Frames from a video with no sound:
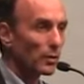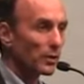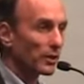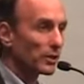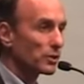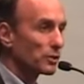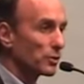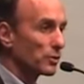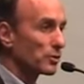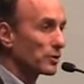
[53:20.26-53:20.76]
We're
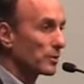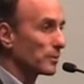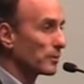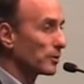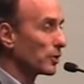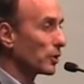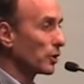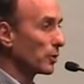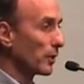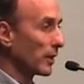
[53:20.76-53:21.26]
going to do some
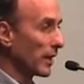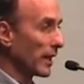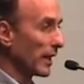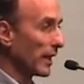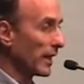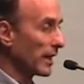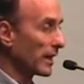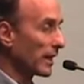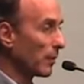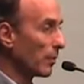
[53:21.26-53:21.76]
Q&A,
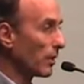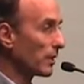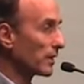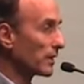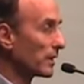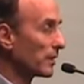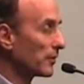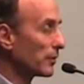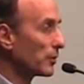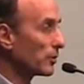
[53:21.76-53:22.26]
and I want
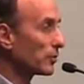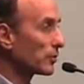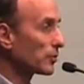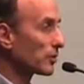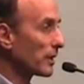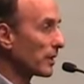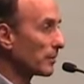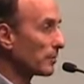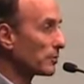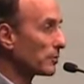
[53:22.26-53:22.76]
to give you
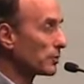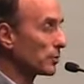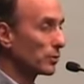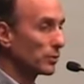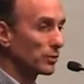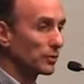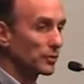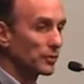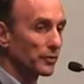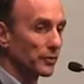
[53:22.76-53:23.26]
some
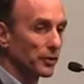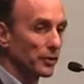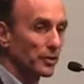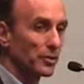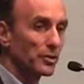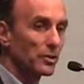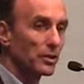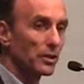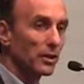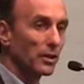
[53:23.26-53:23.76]
tools
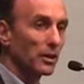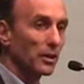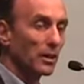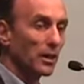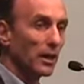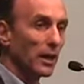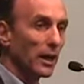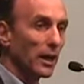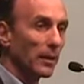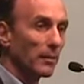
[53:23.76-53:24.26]
first.
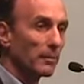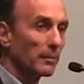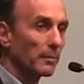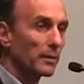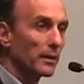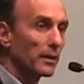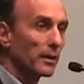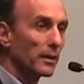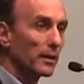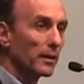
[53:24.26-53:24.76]

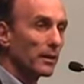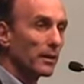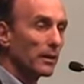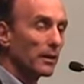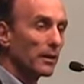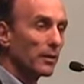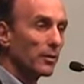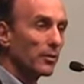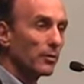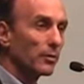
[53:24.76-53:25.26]
Um,
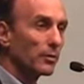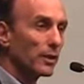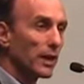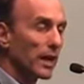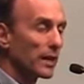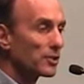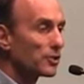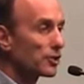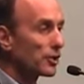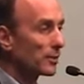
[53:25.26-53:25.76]

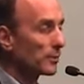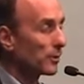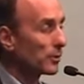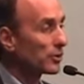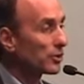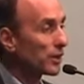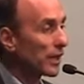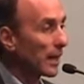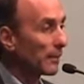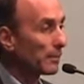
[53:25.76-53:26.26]

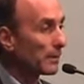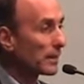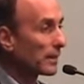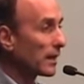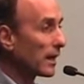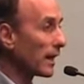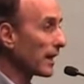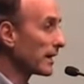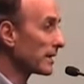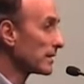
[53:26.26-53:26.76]

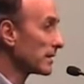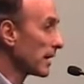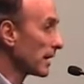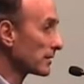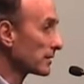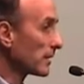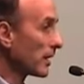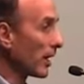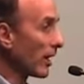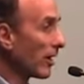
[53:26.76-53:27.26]

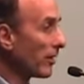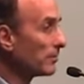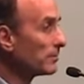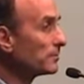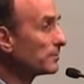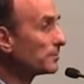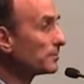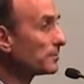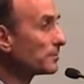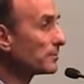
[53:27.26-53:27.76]

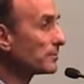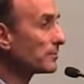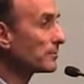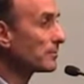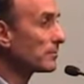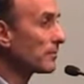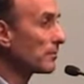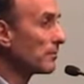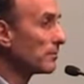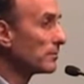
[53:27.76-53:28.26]
NonGMOShoppingGuide.com,
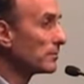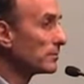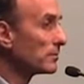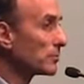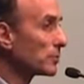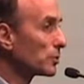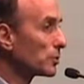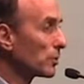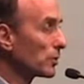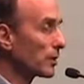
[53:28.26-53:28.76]

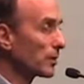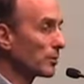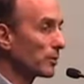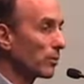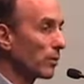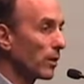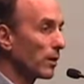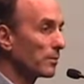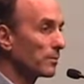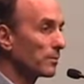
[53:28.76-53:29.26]
tool
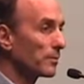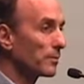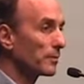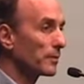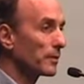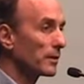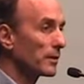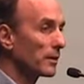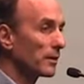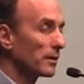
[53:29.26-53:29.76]
number one.
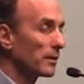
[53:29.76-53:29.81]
